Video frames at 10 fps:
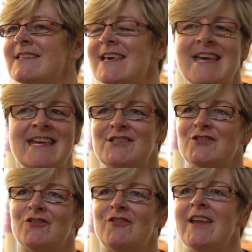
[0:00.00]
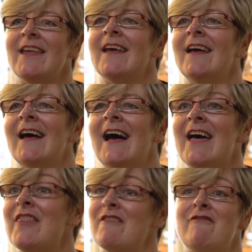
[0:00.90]
their history,
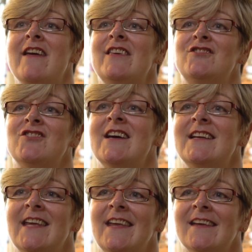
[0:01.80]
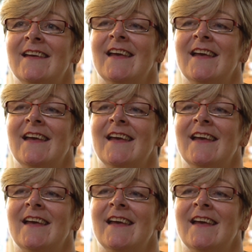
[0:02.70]
their faith journey.